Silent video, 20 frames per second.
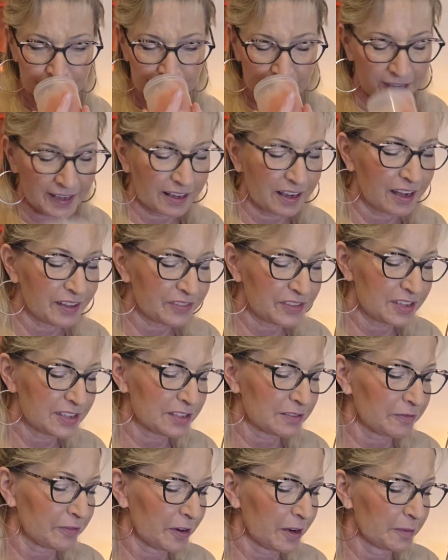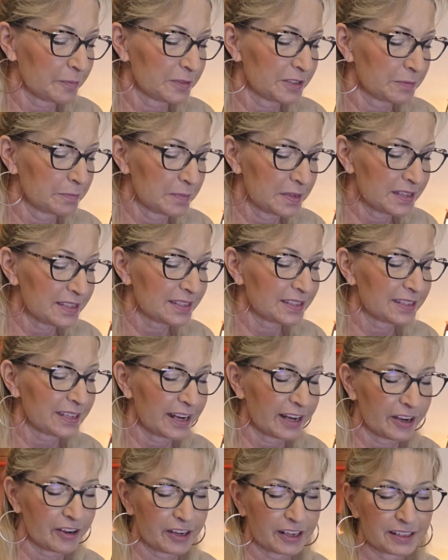I got this from Miss
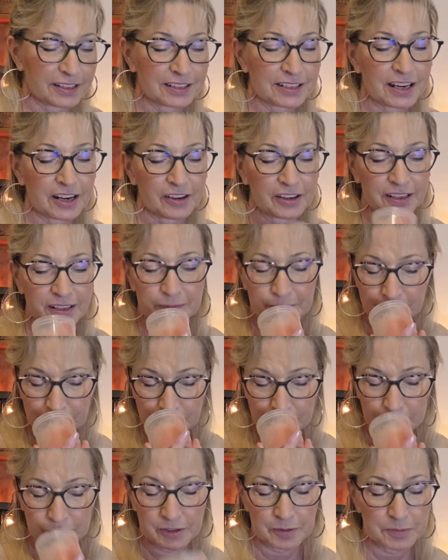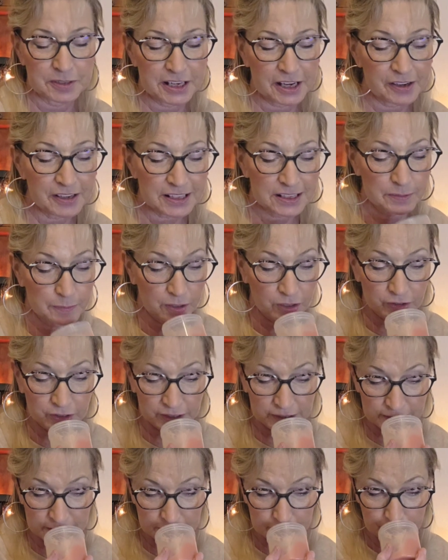Terry. From Terry Smell
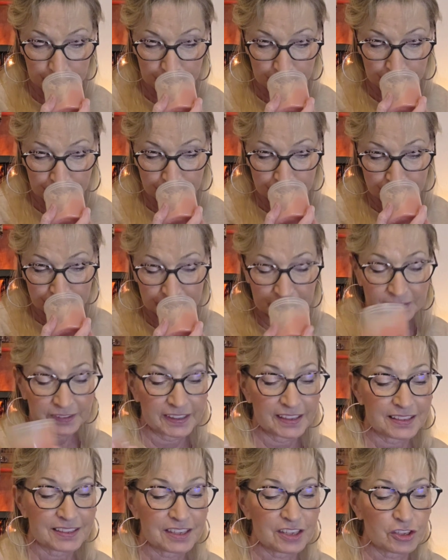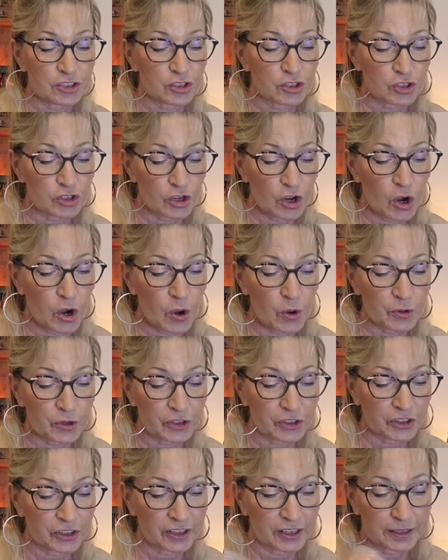Goods. This is so
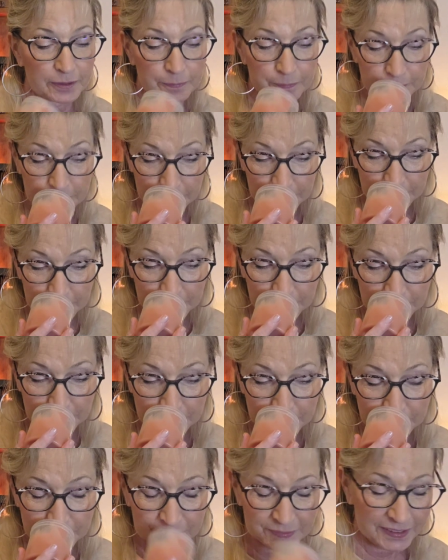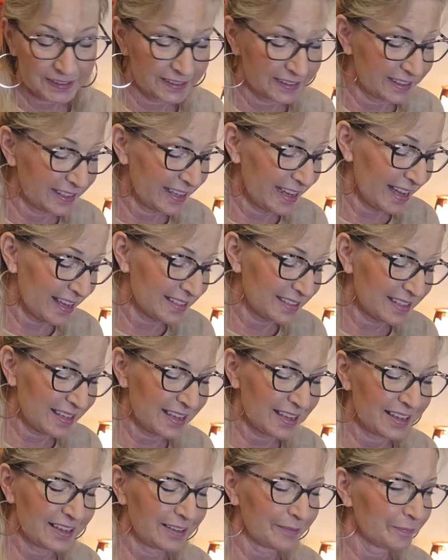good. Yes,
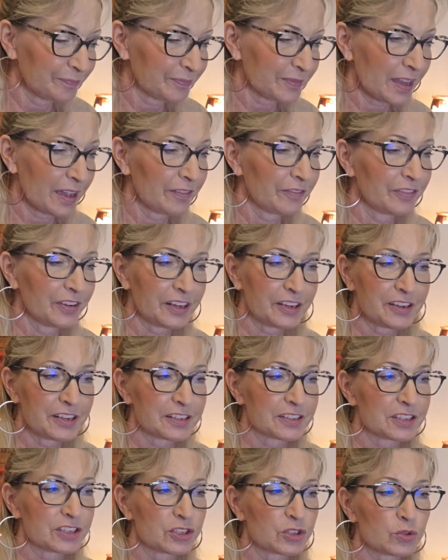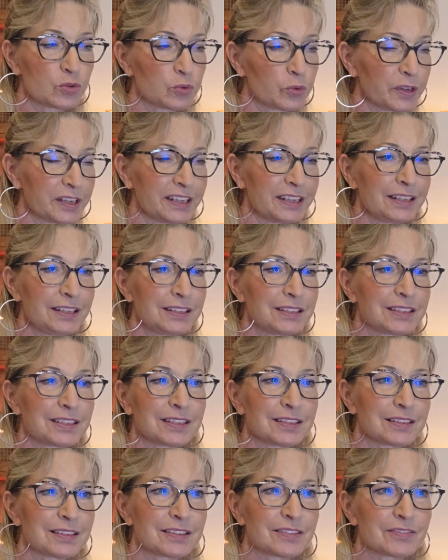a very sweet,
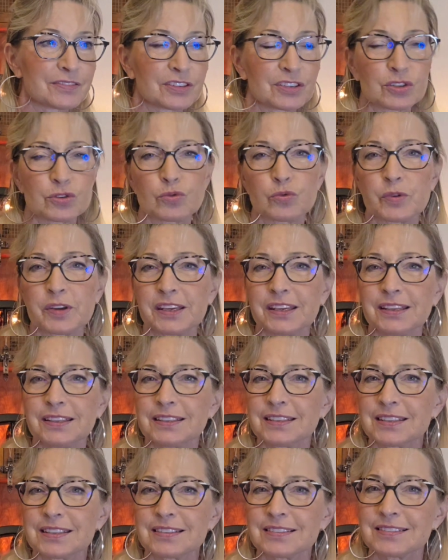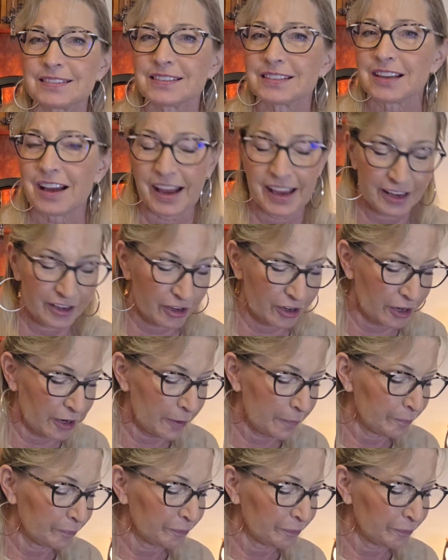sweet cider.